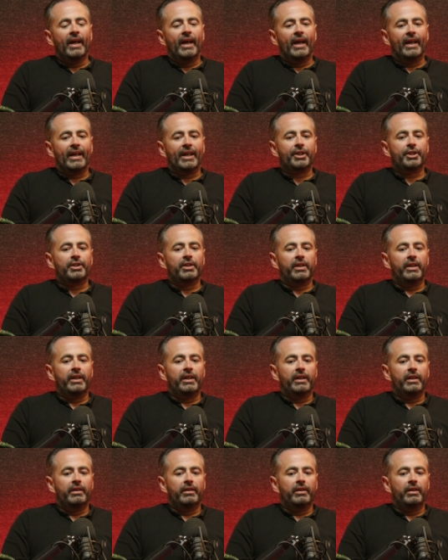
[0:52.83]
And
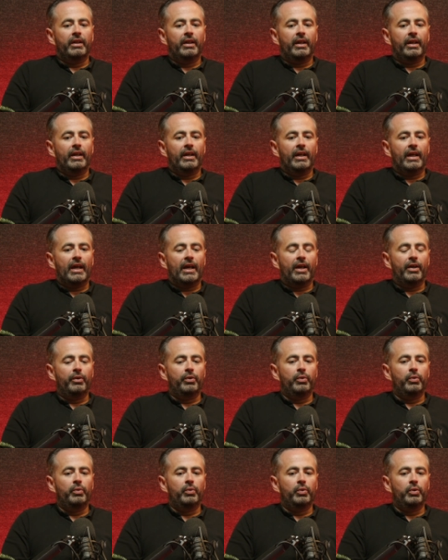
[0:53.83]
actually, how
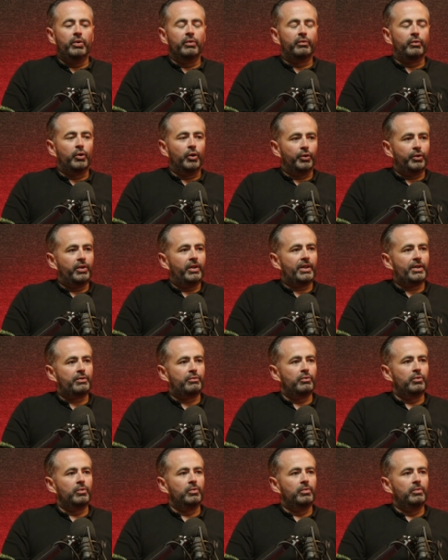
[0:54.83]
you've got to this
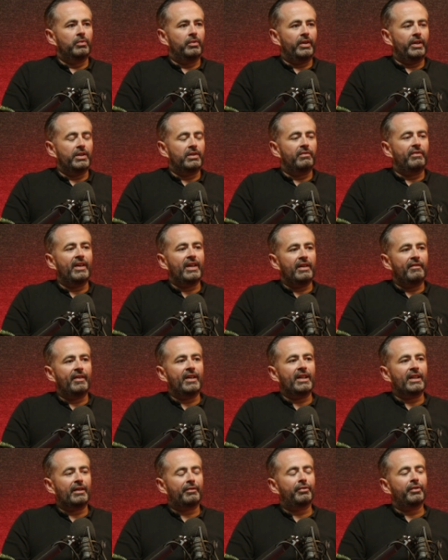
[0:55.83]
role is very,
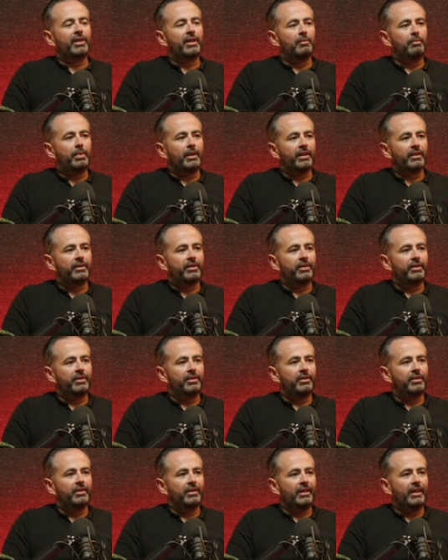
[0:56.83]
very different compared
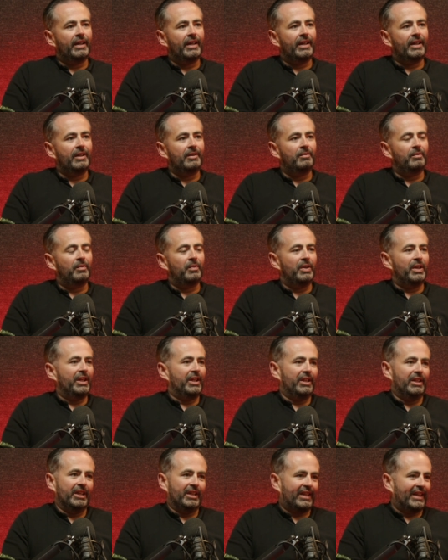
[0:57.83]
to
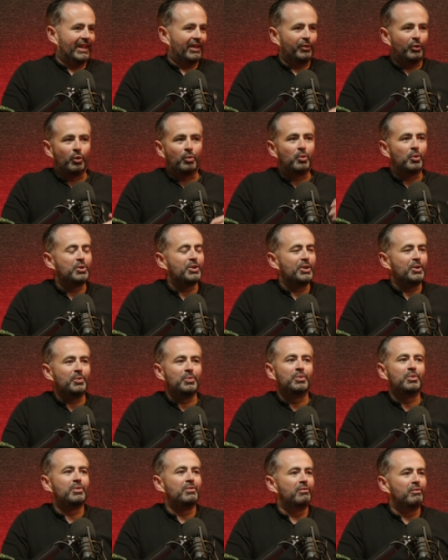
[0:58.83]
the kind of normal
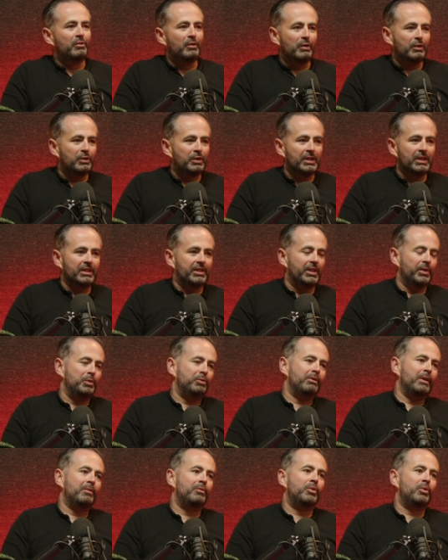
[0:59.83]
sales rep